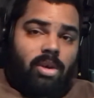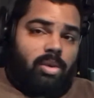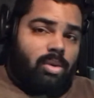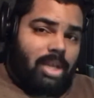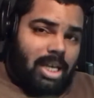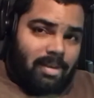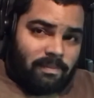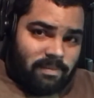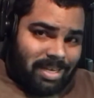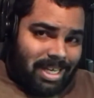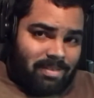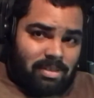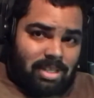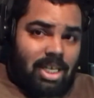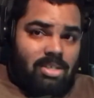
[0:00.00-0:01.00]
though you got a
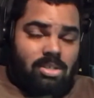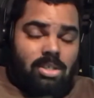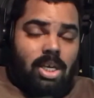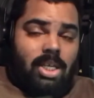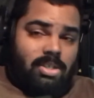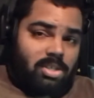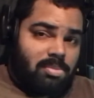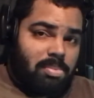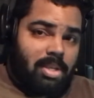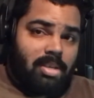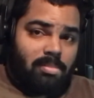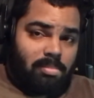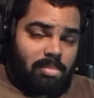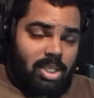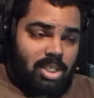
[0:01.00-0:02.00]
$5,000
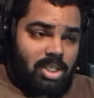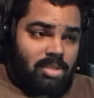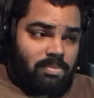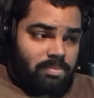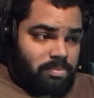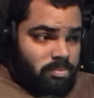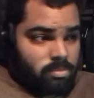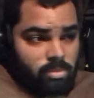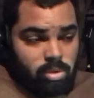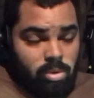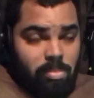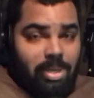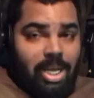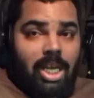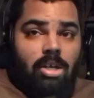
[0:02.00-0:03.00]
spending budget, you
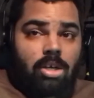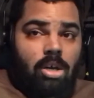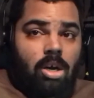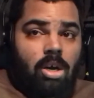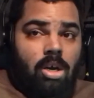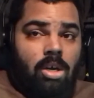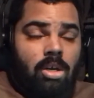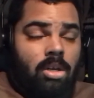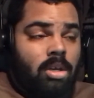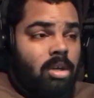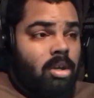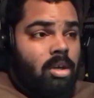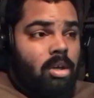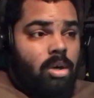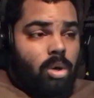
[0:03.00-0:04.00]
bought a car
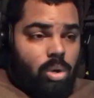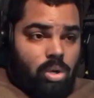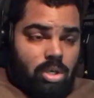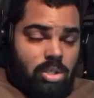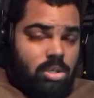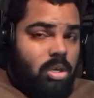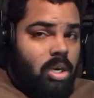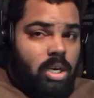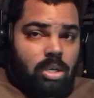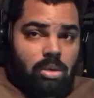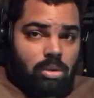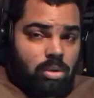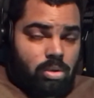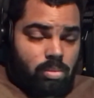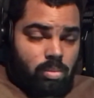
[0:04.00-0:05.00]
or a truck
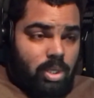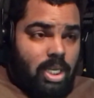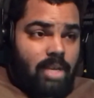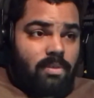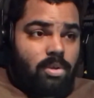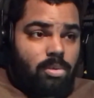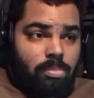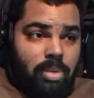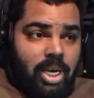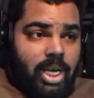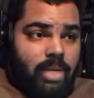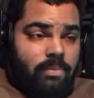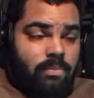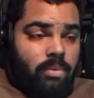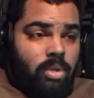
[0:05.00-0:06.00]
or whatever you
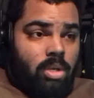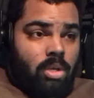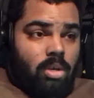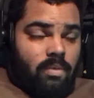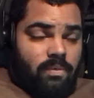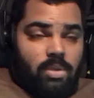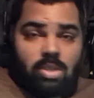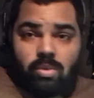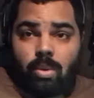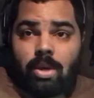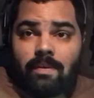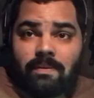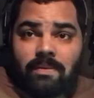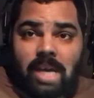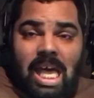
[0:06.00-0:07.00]
buy for
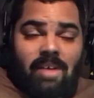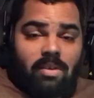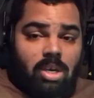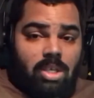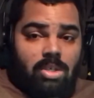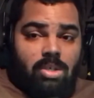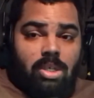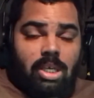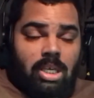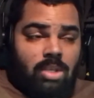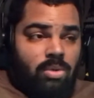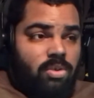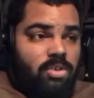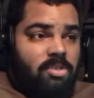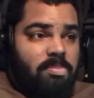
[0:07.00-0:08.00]
$2,500, and
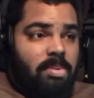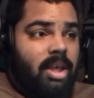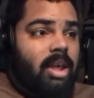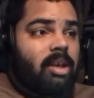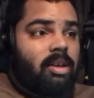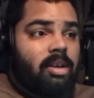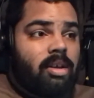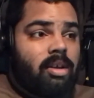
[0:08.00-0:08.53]
you spent